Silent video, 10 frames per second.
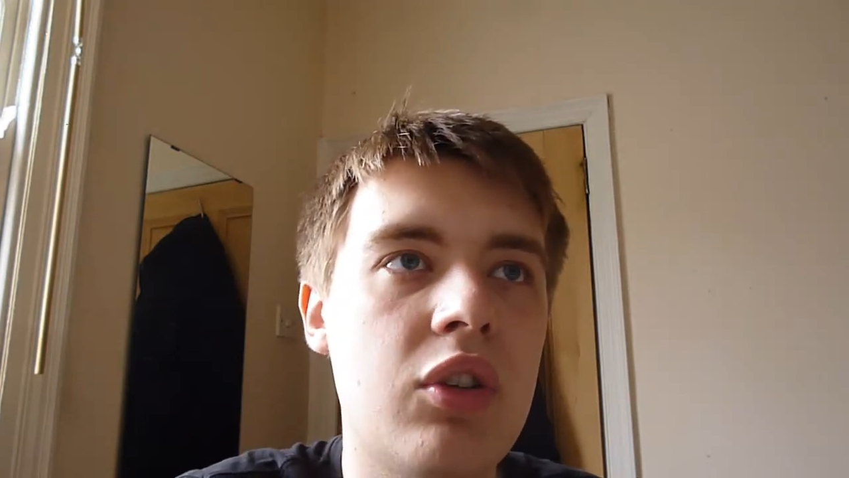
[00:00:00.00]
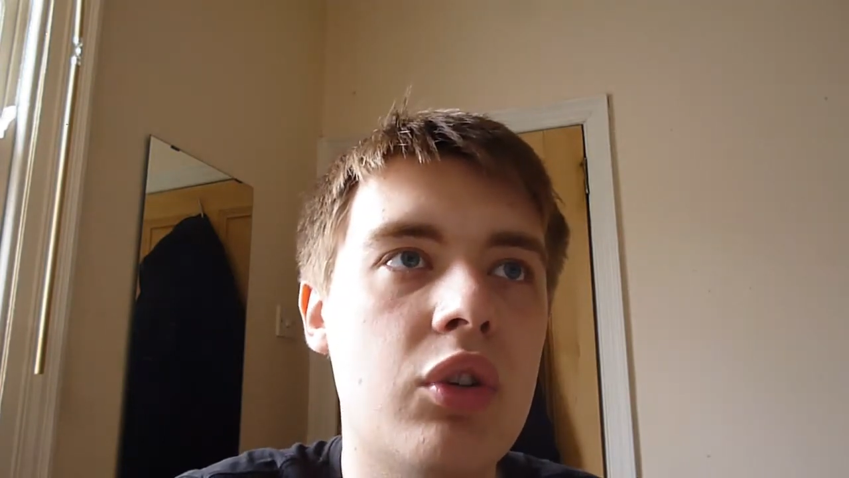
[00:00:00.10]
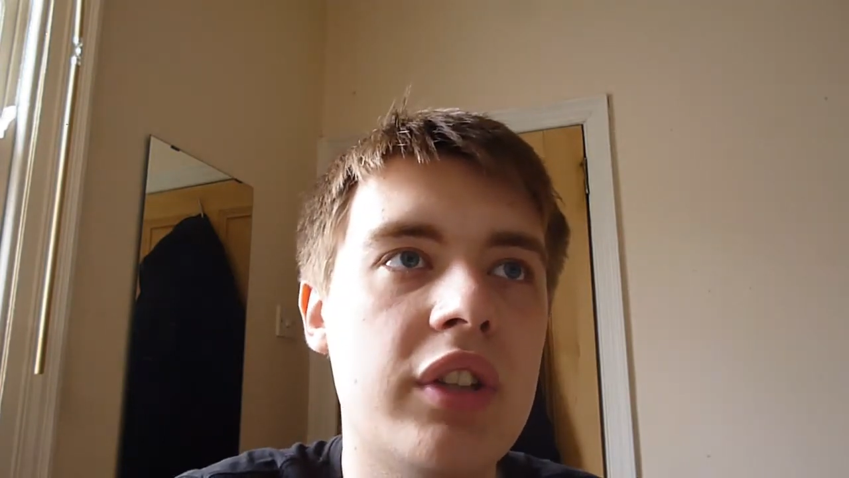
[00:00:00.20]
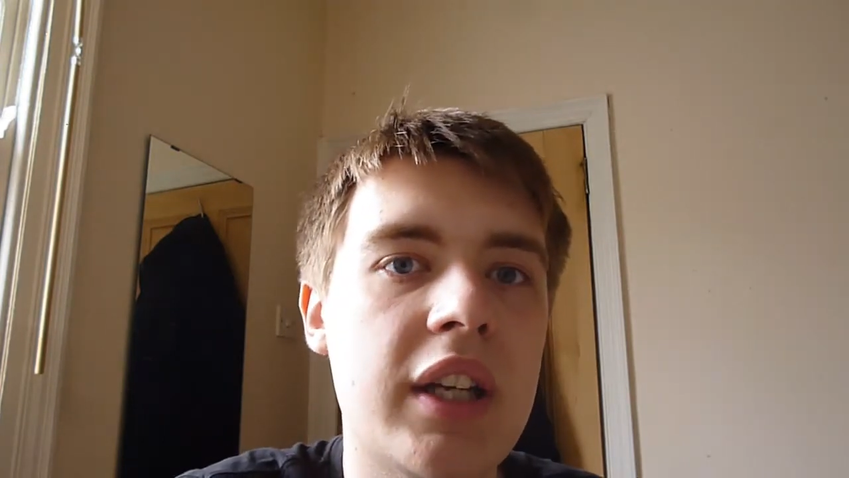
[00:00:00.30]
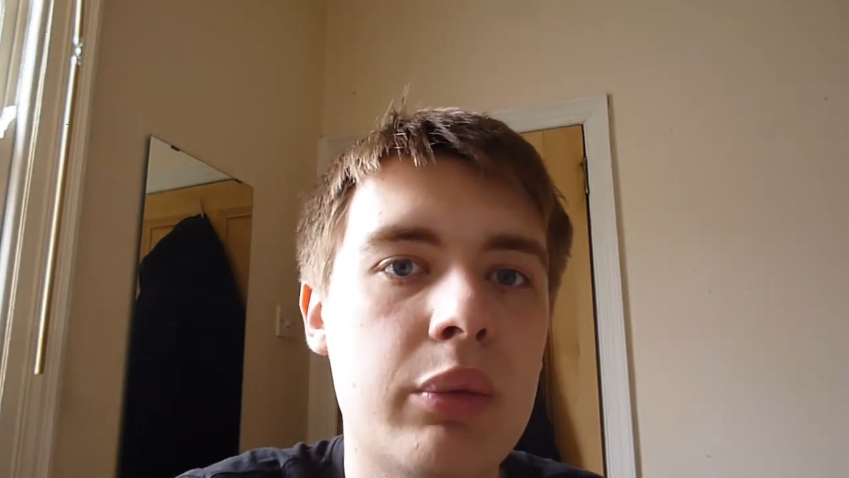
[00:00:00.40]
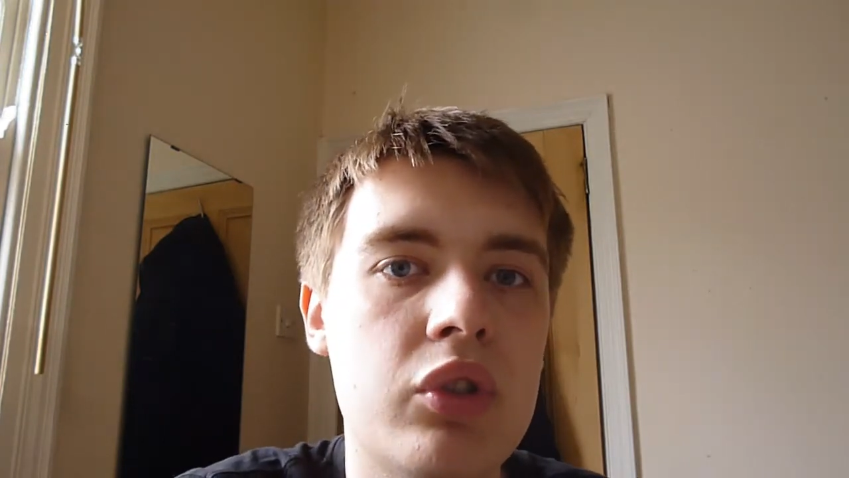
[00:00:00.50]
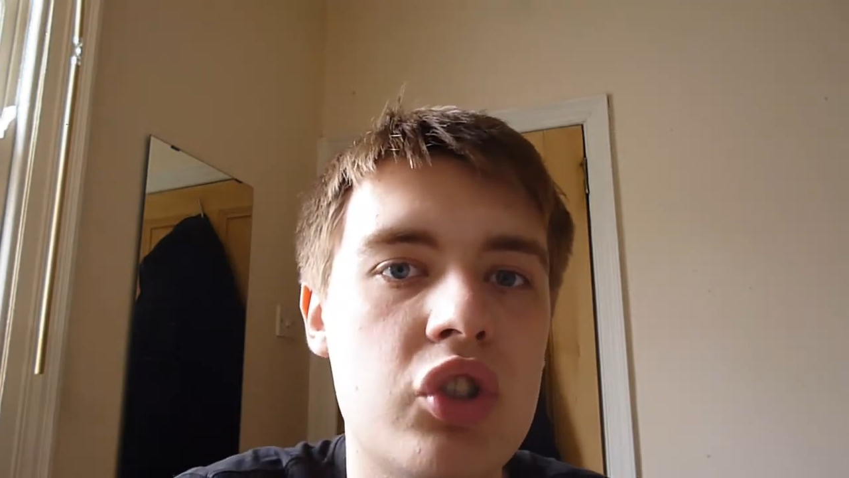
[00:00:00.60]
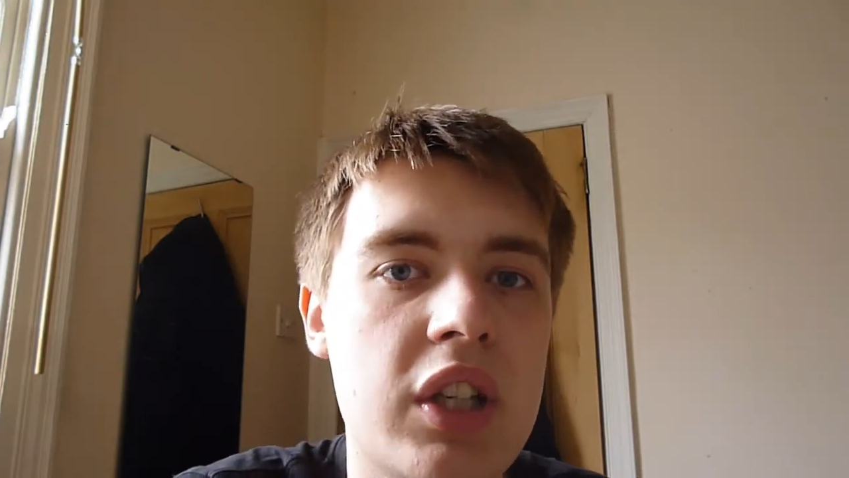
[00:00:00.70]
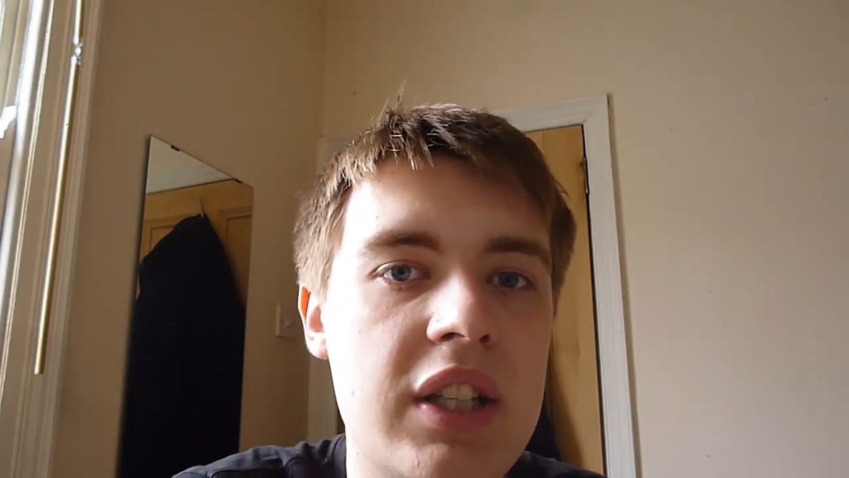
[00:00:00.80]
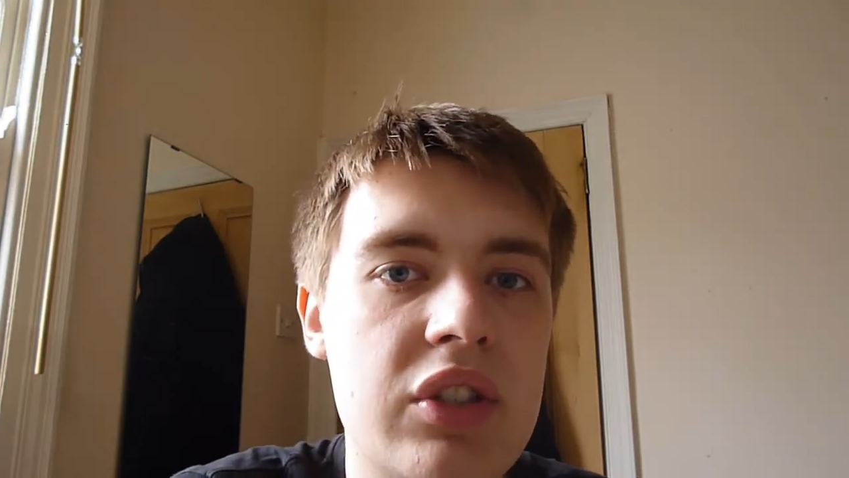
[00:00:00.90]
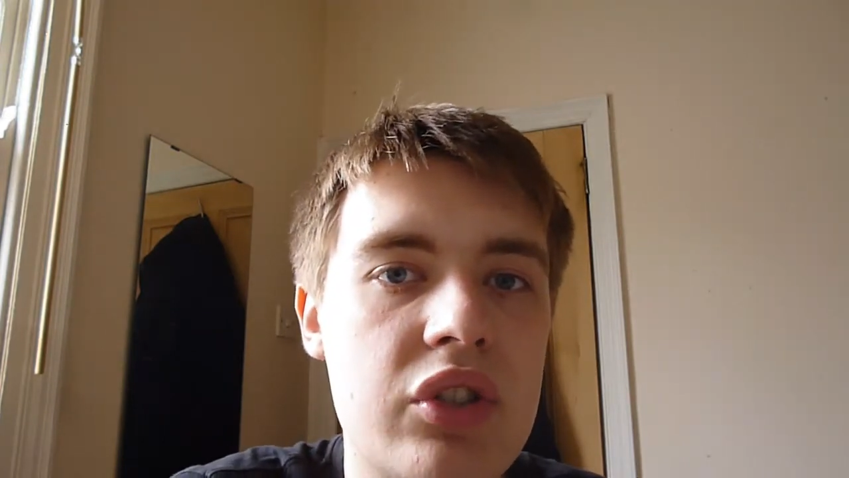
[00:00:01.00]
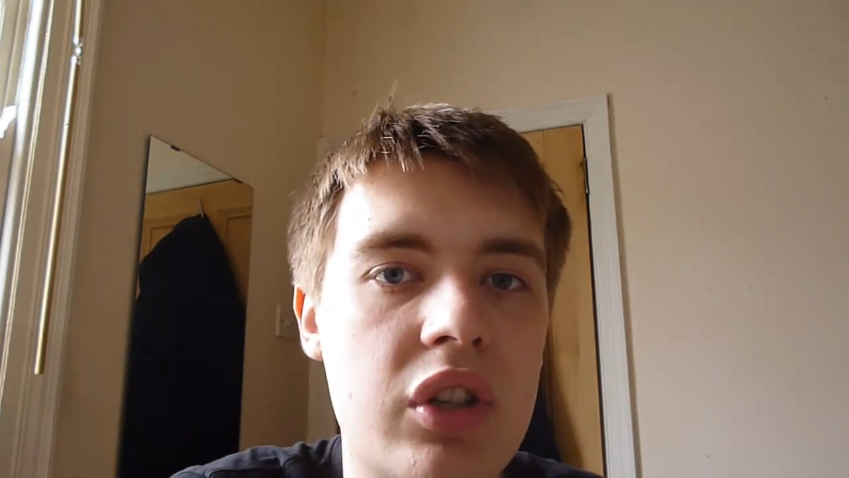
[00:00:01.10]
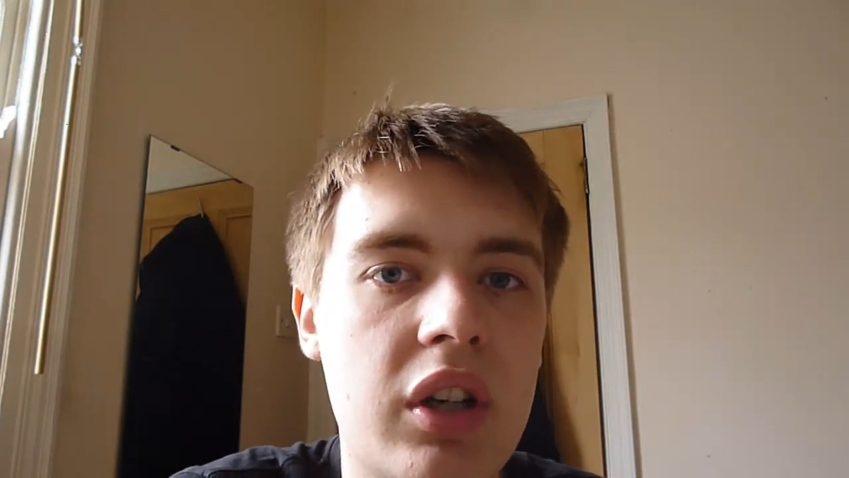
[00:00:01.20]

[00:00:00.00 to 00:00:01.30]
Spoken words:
your deck would change